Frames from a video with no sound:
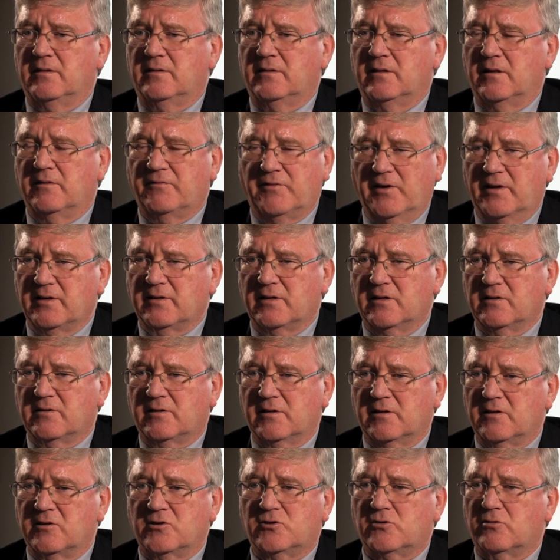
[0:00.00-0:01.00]
defendant,
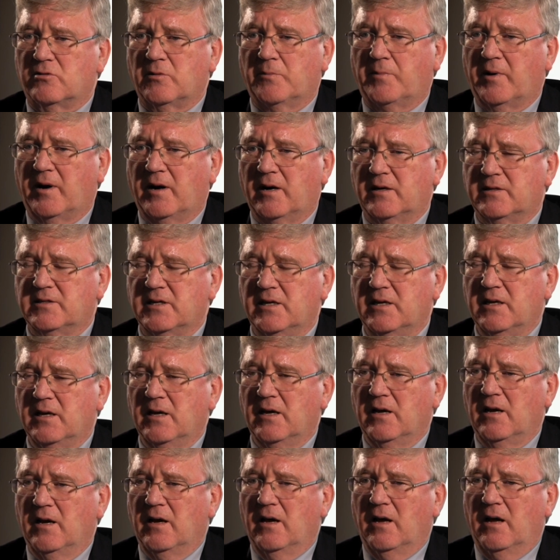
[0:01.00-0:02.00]
the insured party,
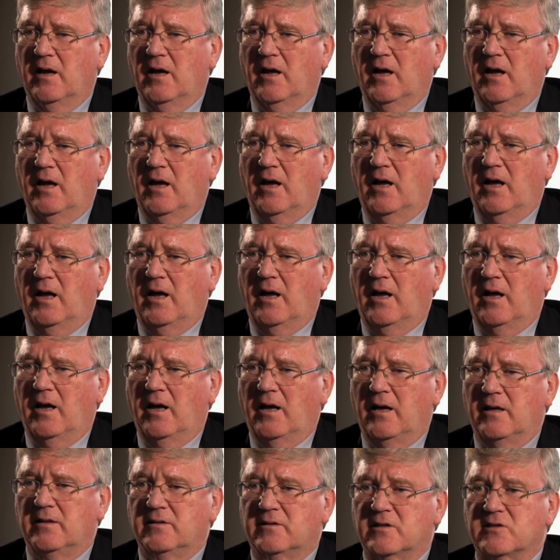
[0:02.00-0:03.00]

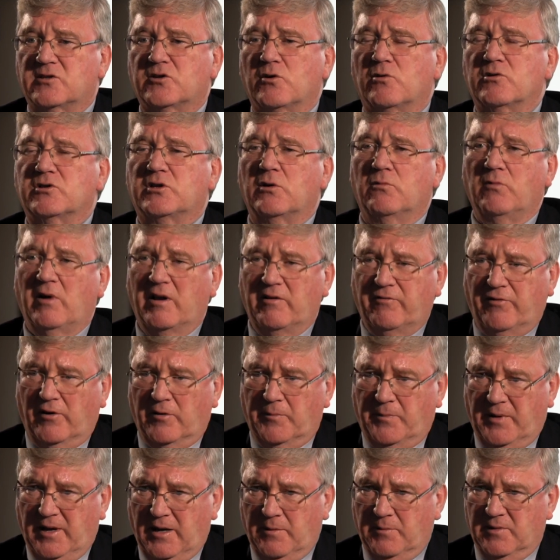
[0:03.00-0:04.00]
the social
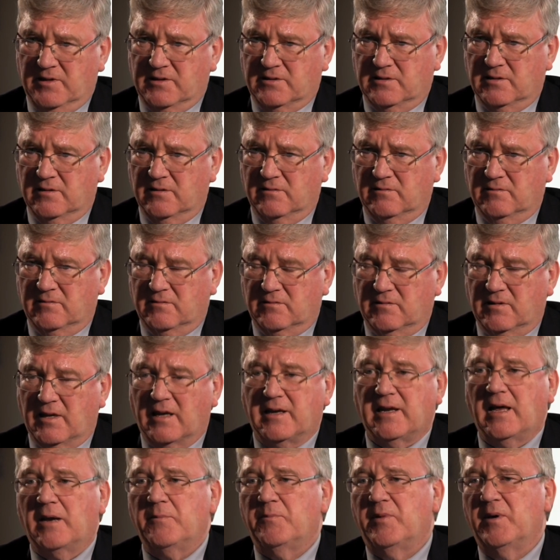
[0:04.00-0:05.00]
welfare payments
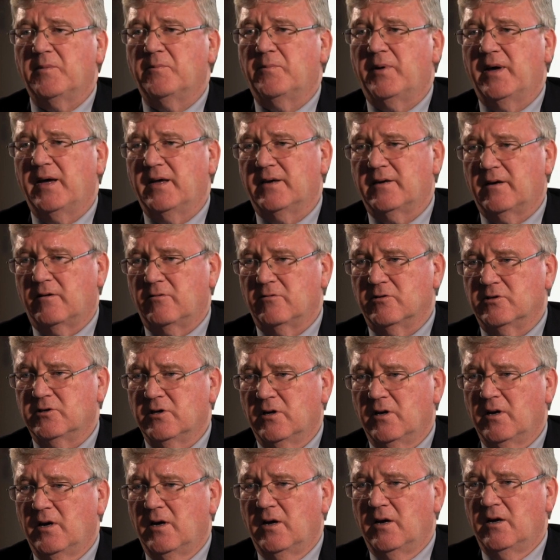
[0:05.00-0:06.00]
that had been paid out
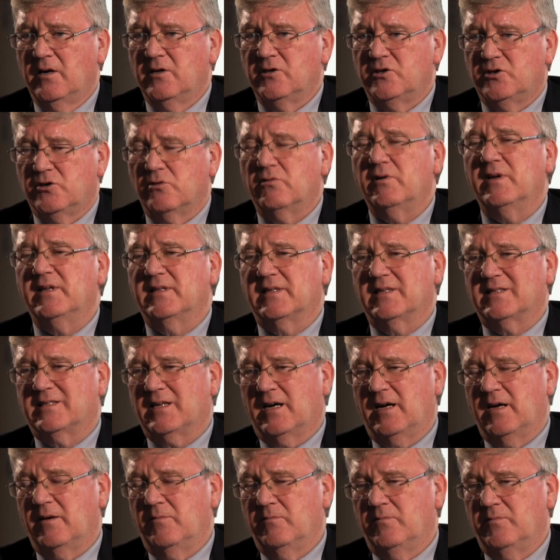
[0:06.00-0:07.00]
during the
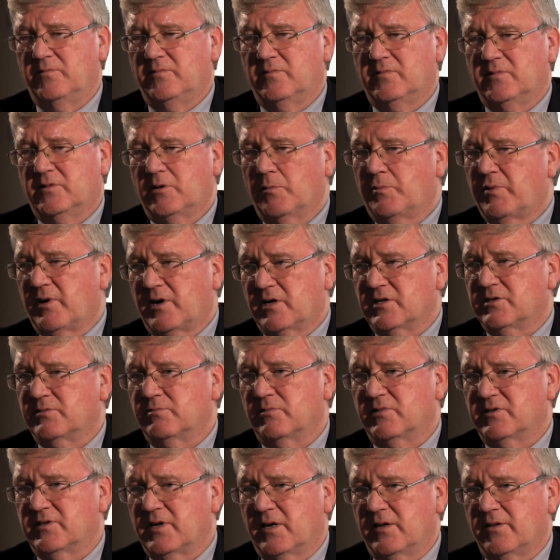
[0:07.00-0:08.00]
time the person
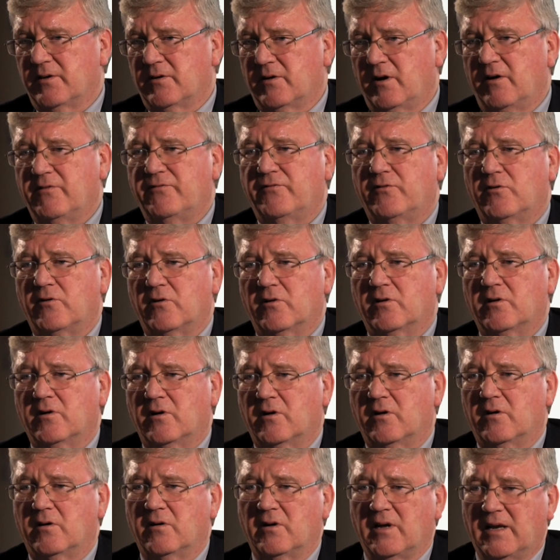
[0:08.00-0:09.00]
was either off work
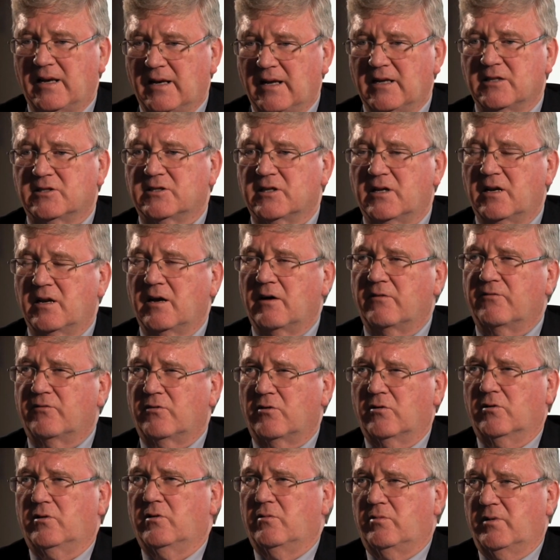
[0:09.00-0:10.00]
or allegedly off
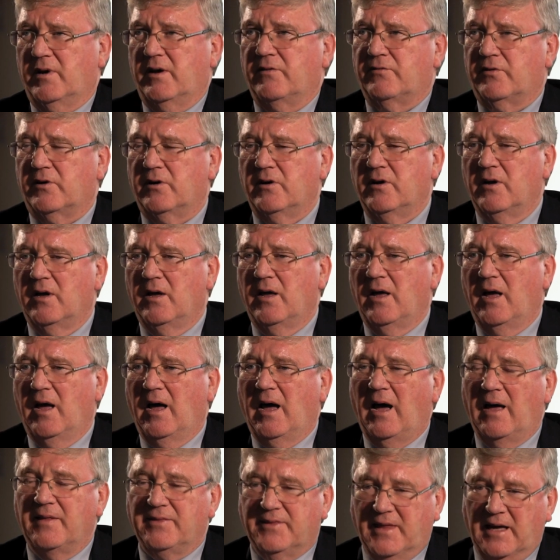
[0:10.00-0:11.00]
work or whatever.
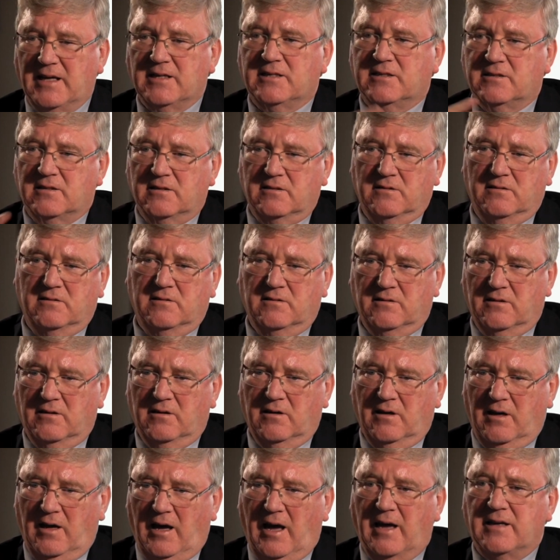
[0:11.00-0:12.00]
And that
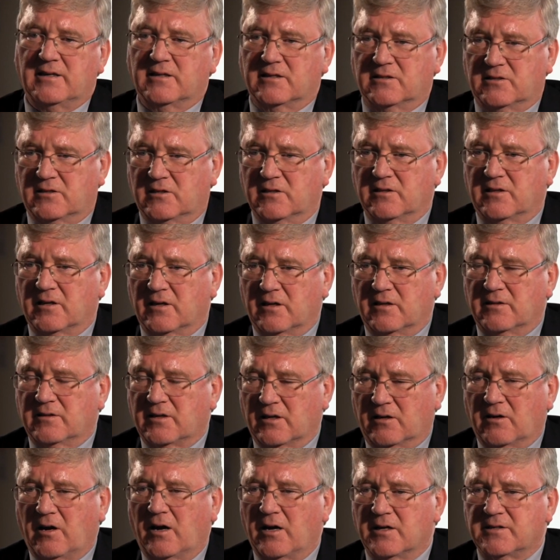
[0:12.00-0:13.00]
added to
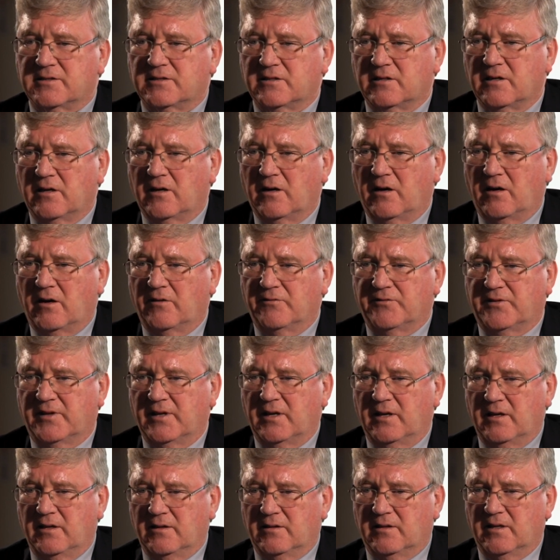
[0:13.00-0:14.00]
the cost of
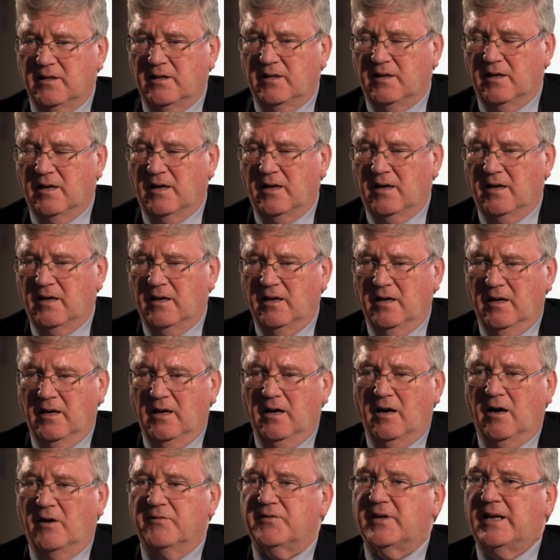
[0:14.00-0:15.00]

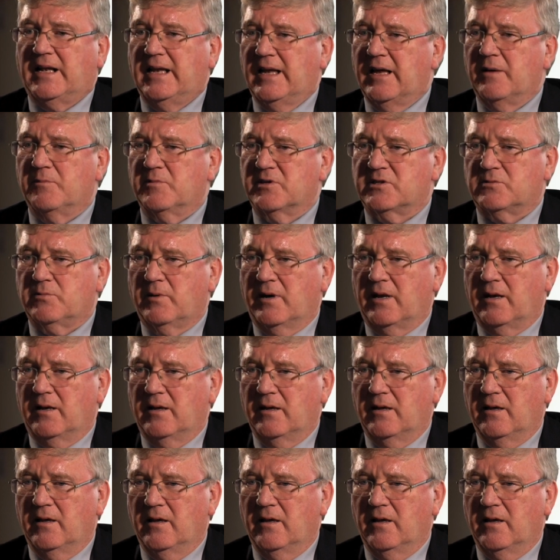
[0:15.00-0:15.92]
the claim as well.